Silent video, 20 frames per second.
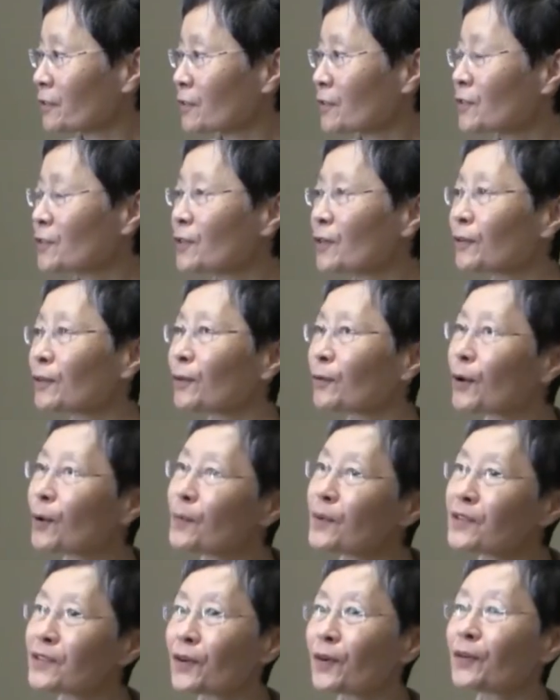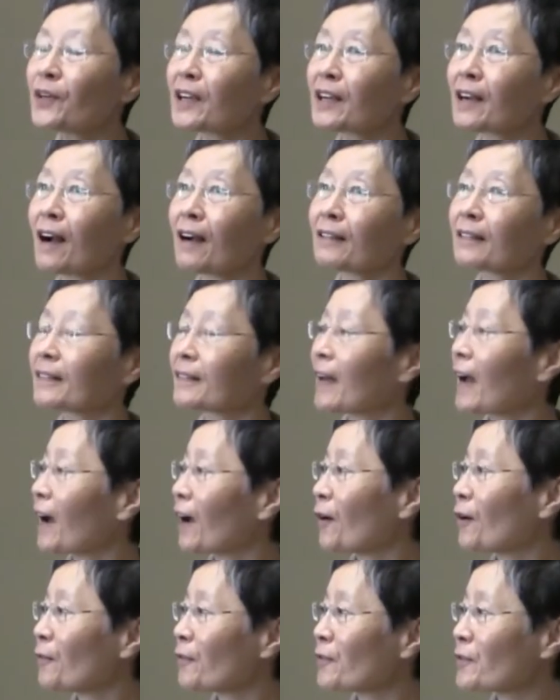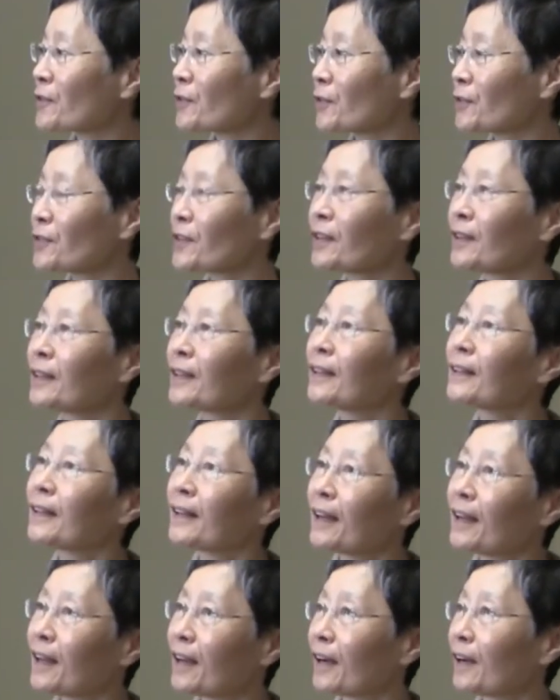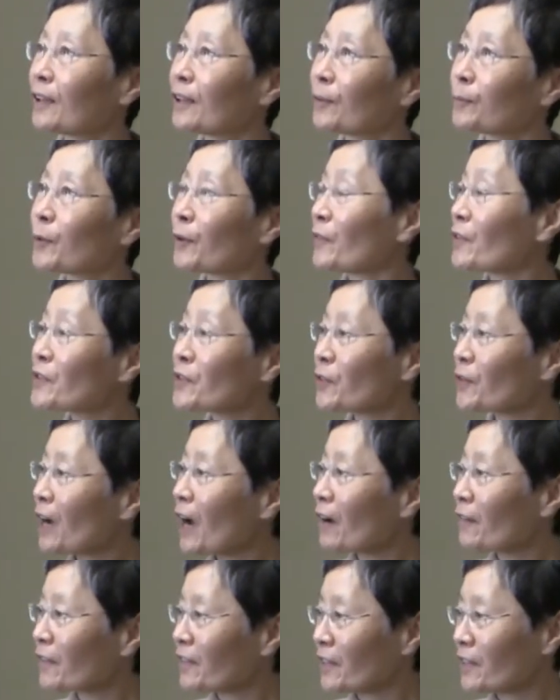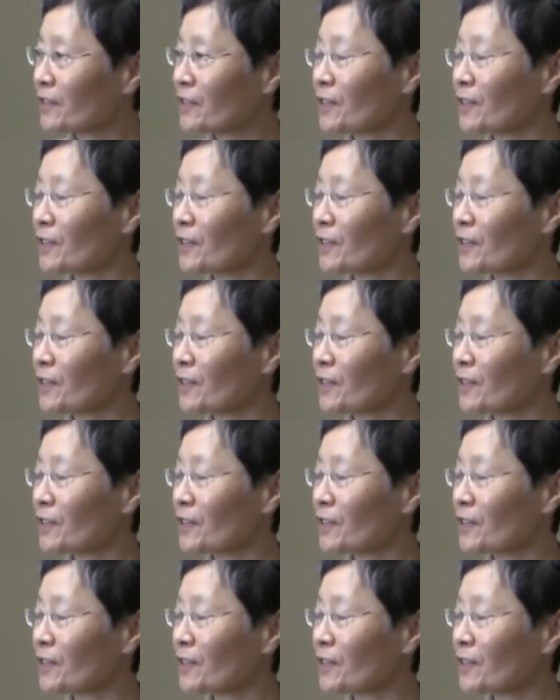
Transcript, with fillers: So the Romans only counted high officials, mm-hmm. uh, the provincial governors,